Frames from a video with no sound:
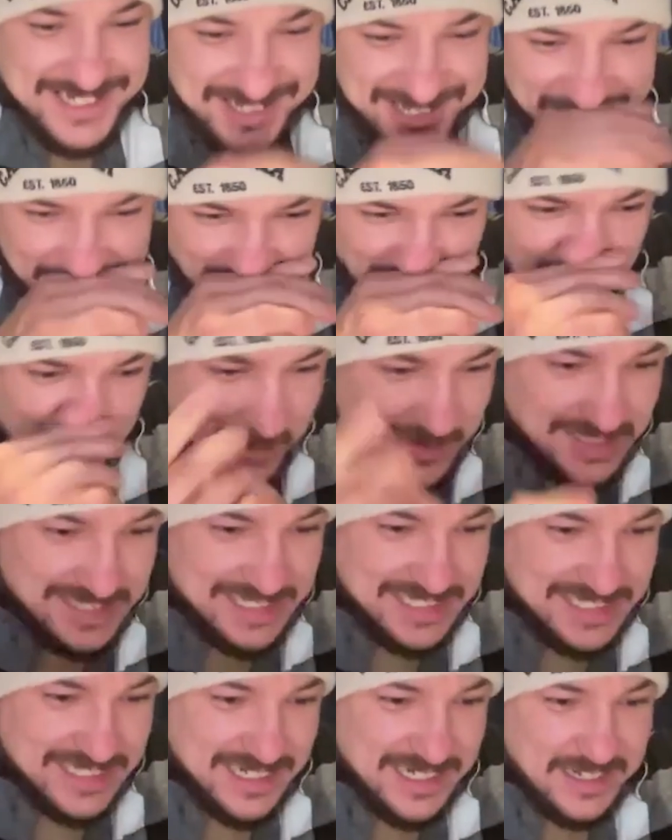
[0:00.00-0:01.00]
to go
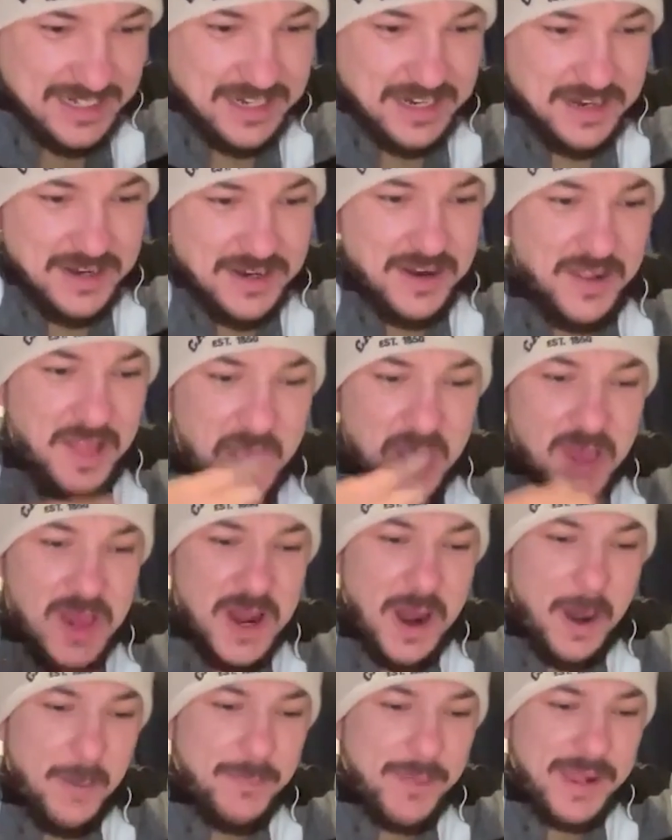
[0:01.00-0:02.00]
into like I
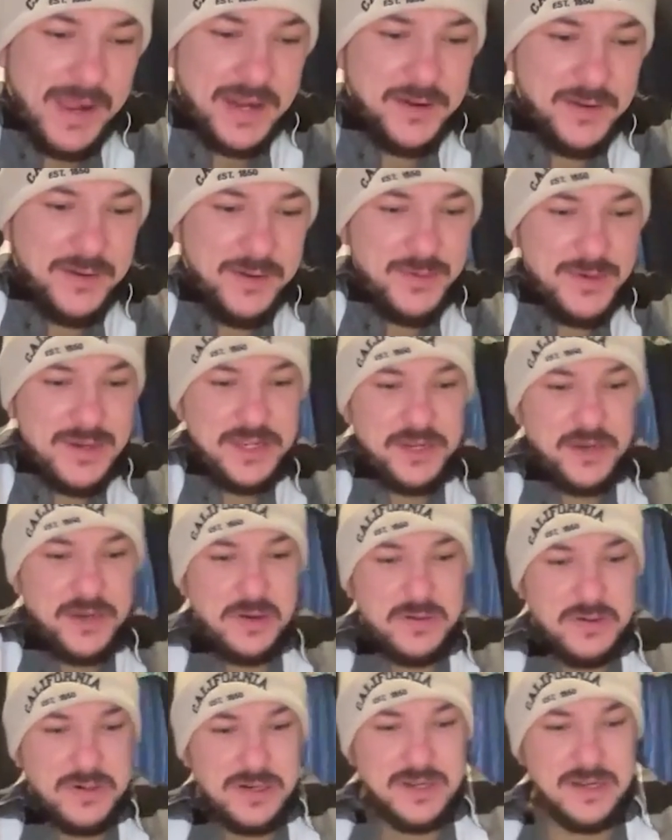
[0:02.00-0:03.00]
didn't really
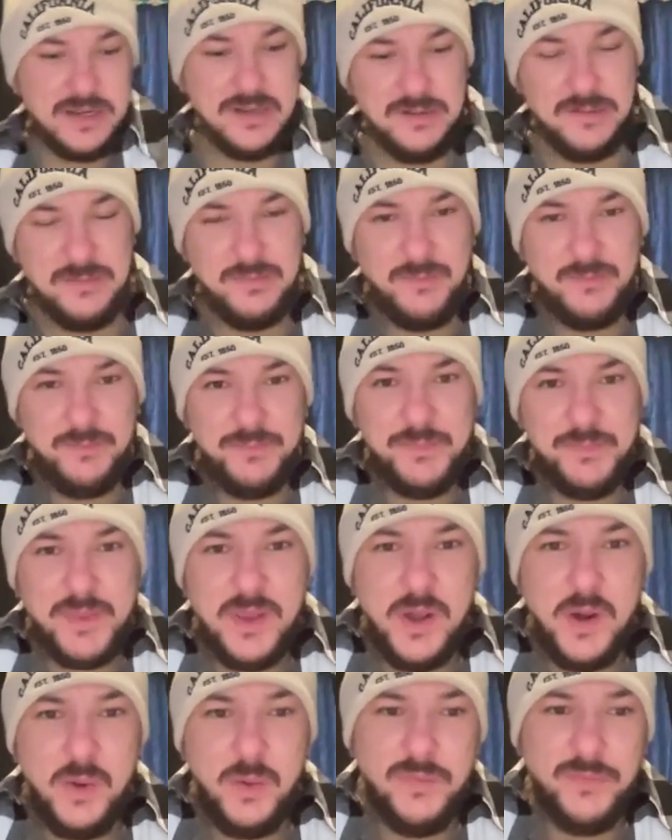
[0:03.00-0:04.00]
know
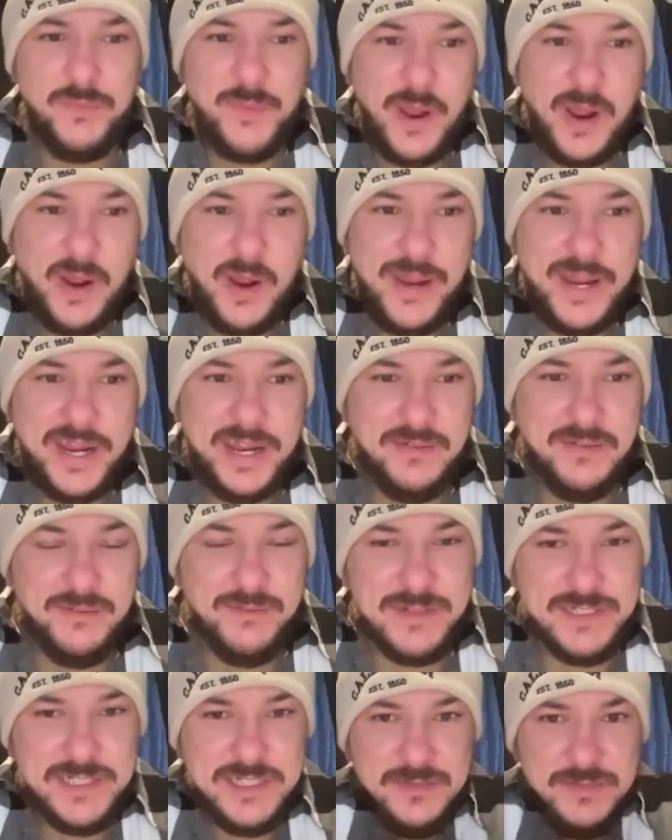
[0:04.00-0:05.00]
what the
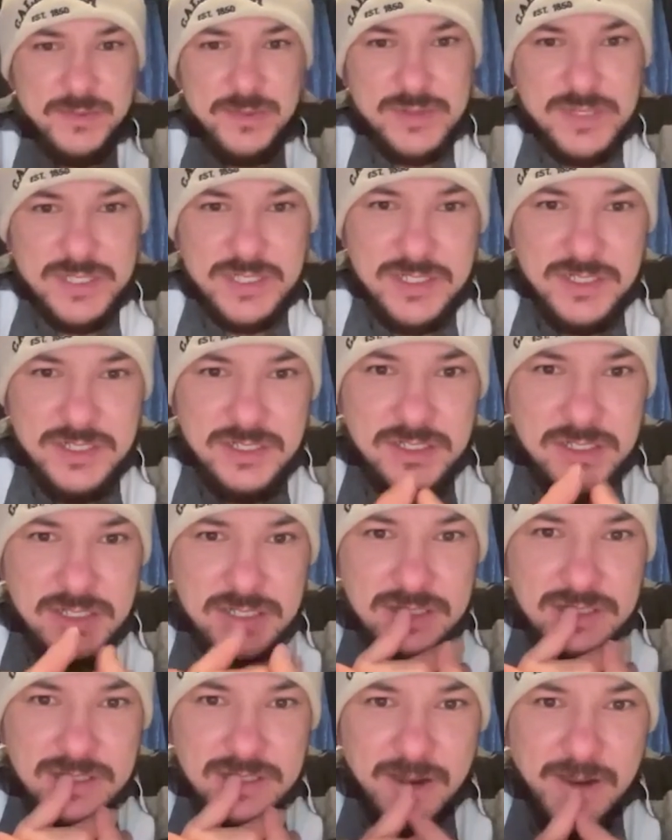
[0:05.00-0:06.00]
Tawagan Festival was
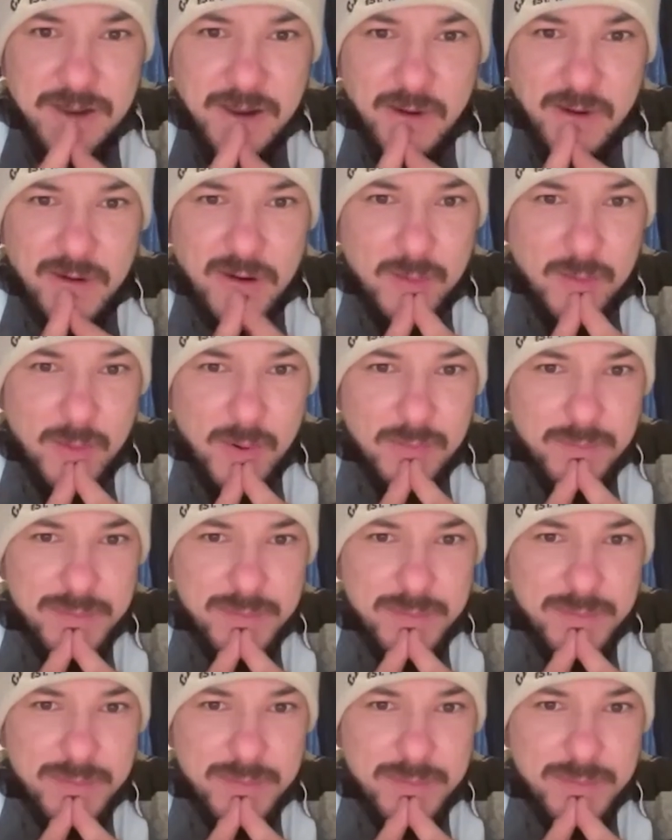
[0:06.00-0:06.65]
here in Quebec,